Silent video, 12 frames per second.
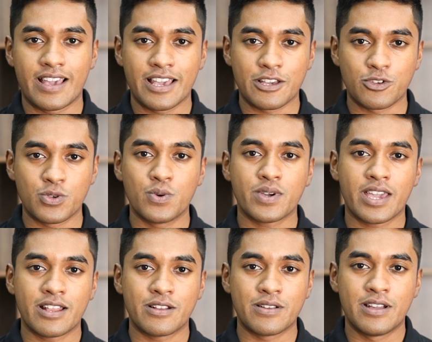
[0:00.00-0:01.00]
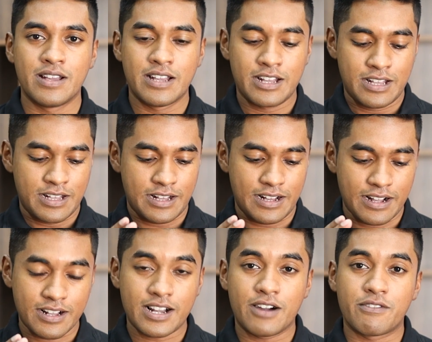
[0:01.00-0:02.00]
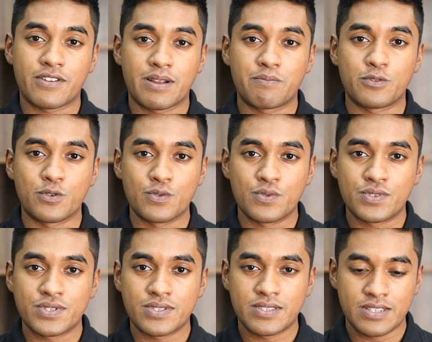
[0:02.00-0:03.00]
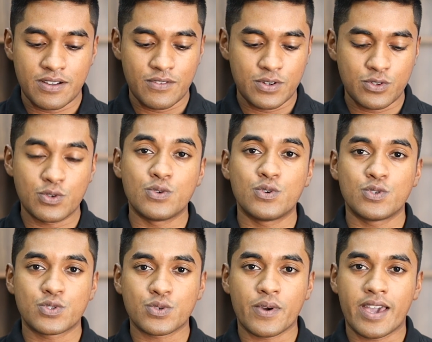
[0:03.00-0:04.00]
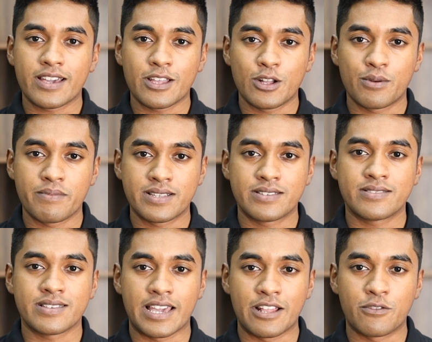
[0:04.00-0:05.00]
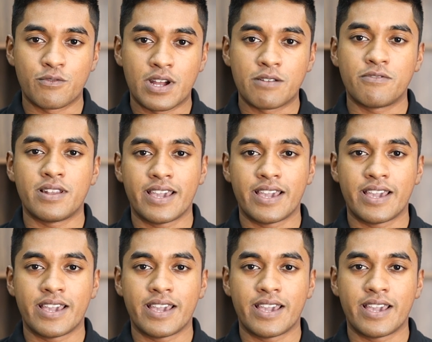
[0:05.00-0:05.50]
Like, you can uh, cover up to two square kilometers in one